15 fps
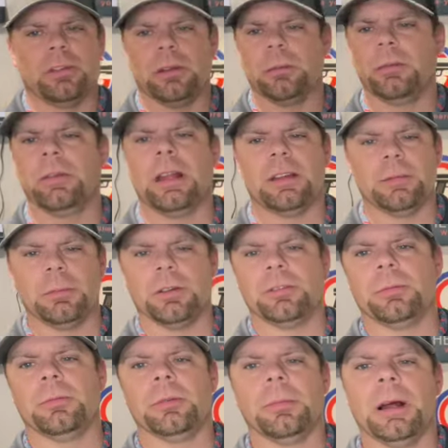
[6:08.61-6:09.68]
Some of that's
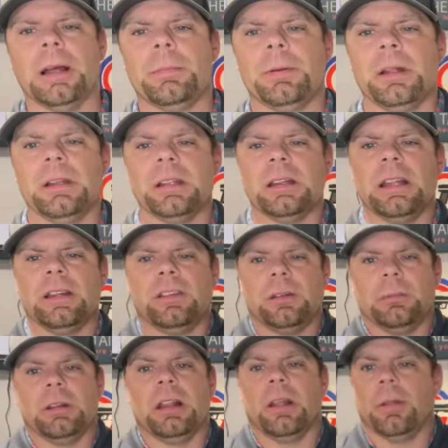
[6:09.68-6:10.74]
much more my opinion than
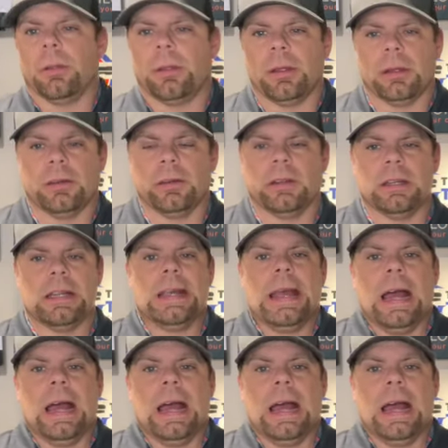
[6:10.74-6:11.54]
some of the other things that